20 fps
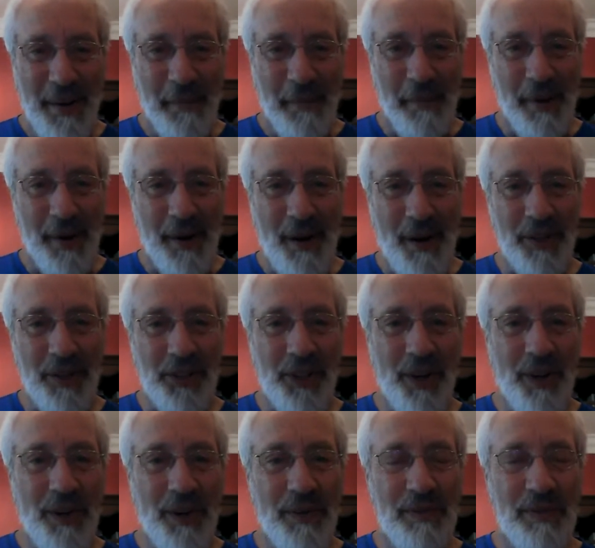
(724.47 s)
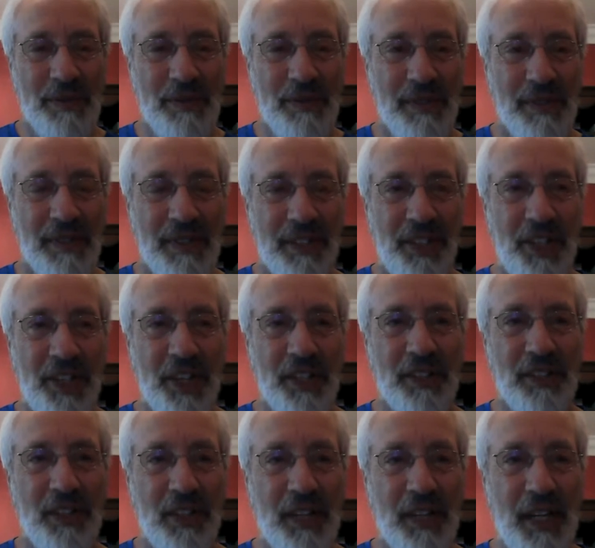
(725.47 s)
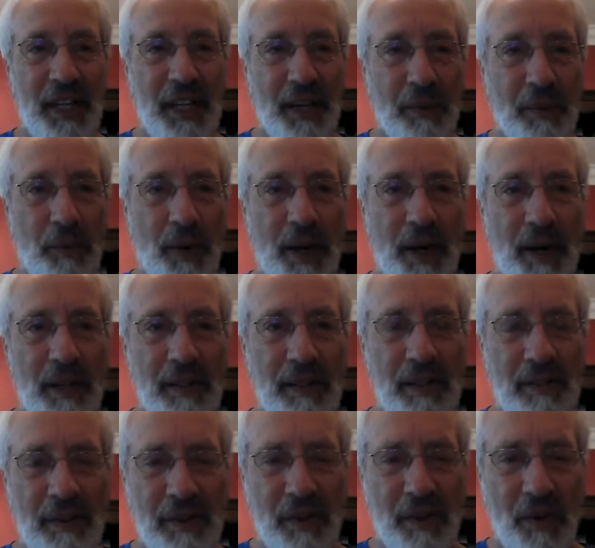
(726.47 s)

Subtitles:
but also just looking at, well,